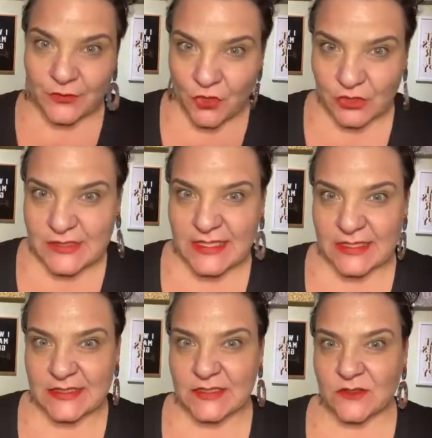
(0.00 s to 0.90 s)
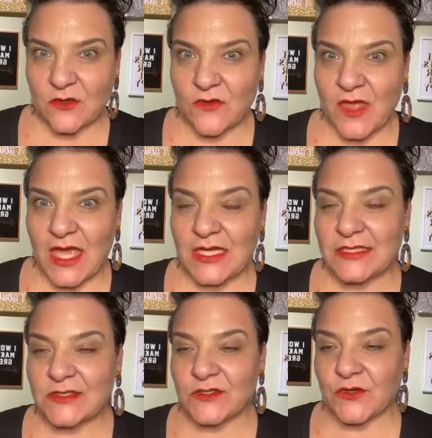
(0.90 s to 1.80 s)
context on that.
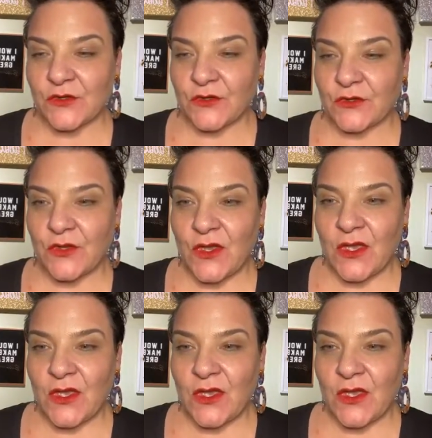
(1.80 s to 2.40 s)
So,